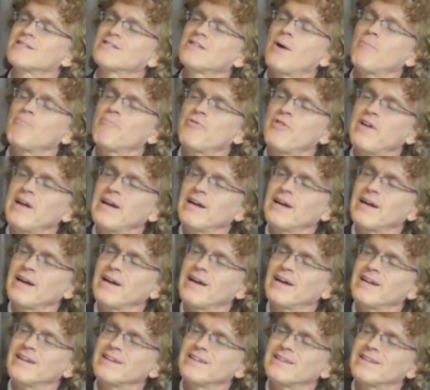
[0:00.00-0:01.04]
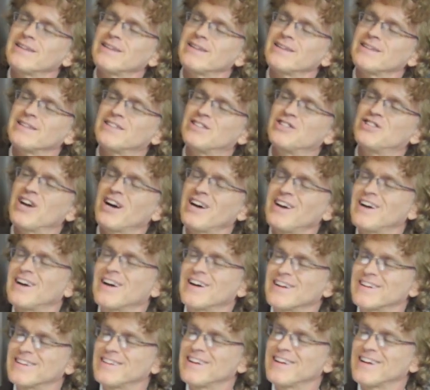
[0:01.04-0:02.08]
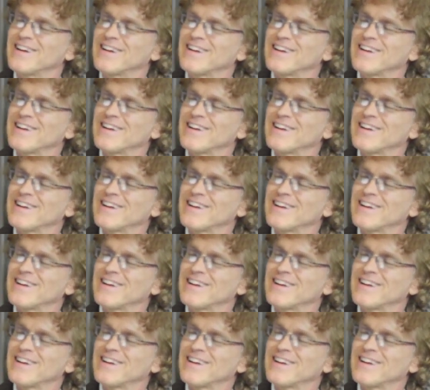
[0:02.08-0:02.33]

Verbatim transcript: something done